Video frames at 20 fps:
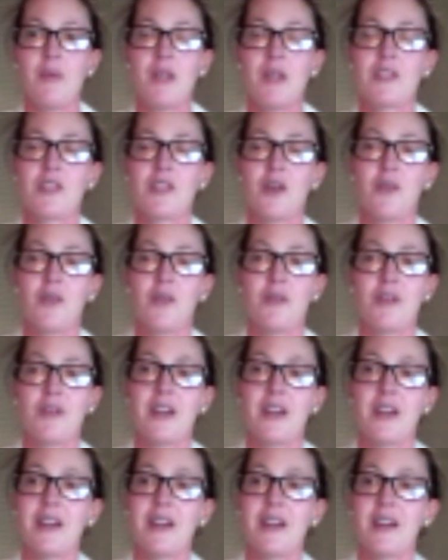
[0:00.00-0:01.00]

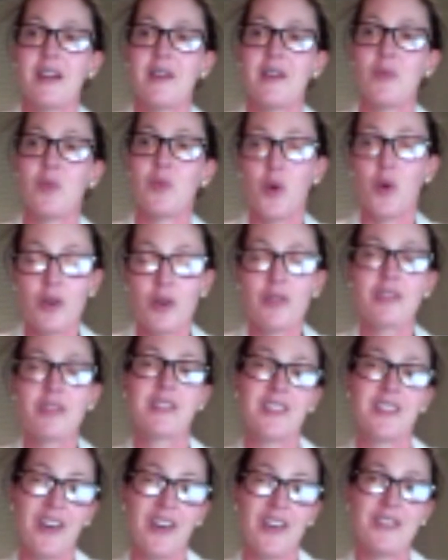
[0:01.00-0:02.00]
So work
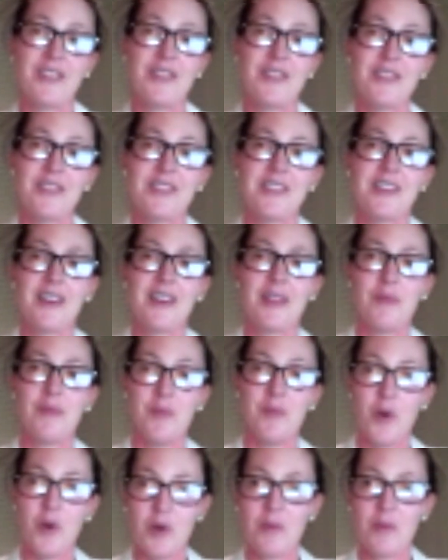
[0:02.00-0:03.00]
styles at the
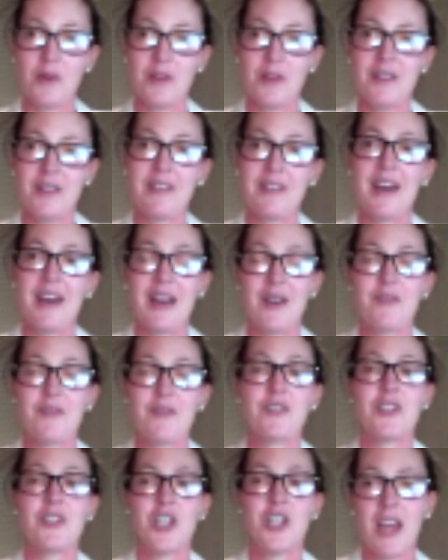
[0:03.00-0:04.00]
moment have
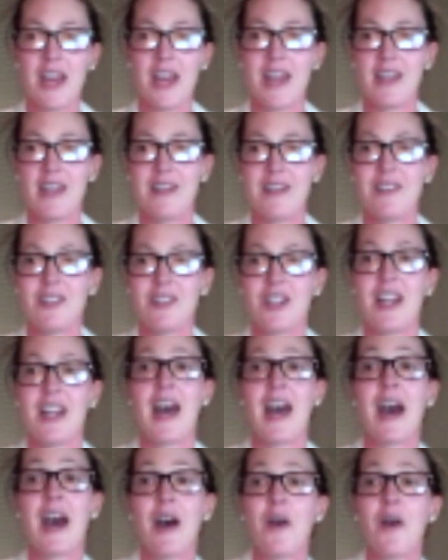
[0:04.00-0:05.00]
to change, and
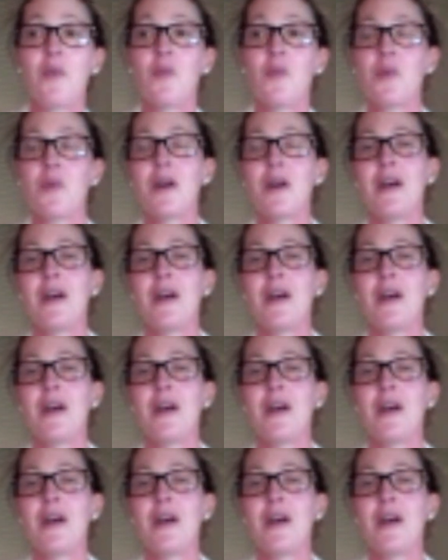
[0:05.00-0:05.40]
how